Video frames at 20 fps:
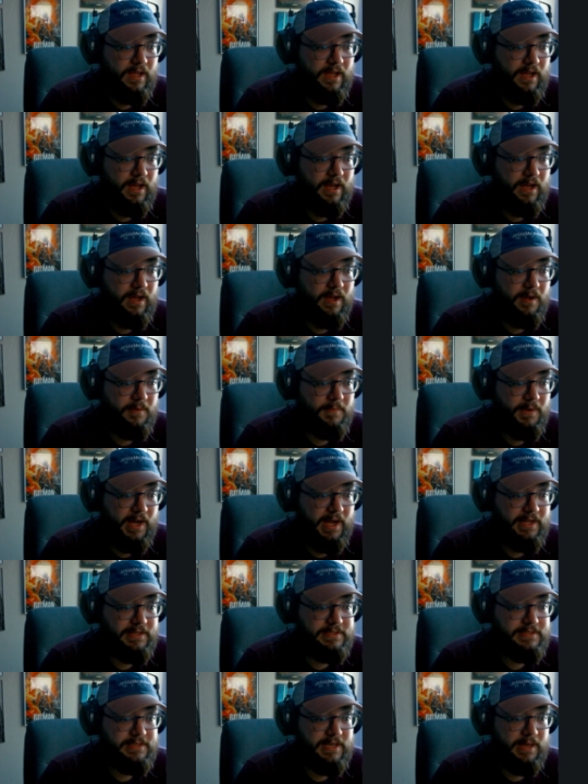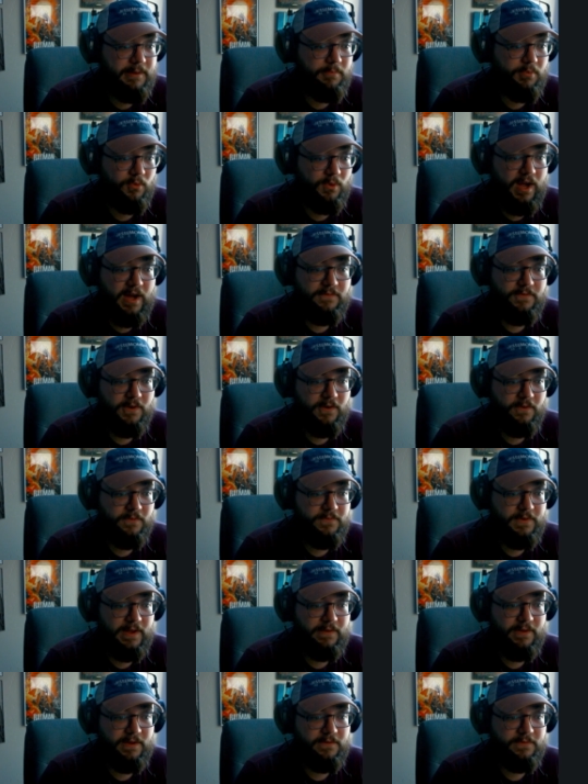I'd say bravo,
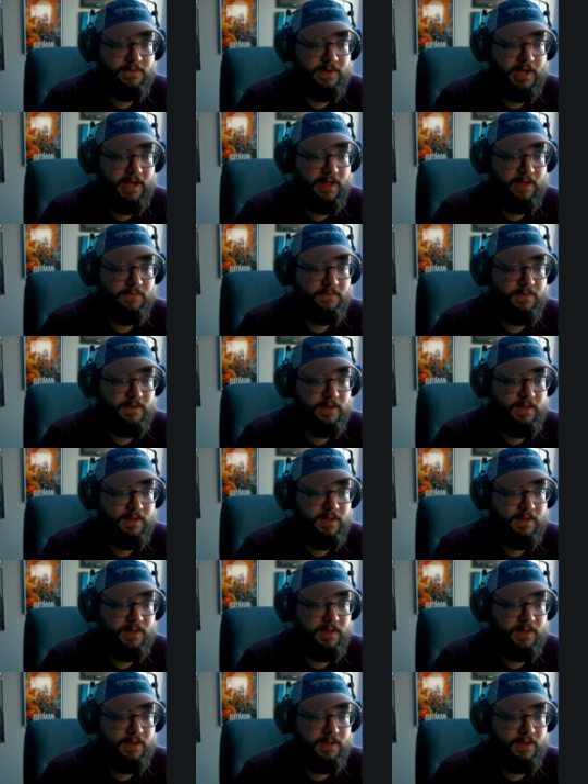5 out of 5.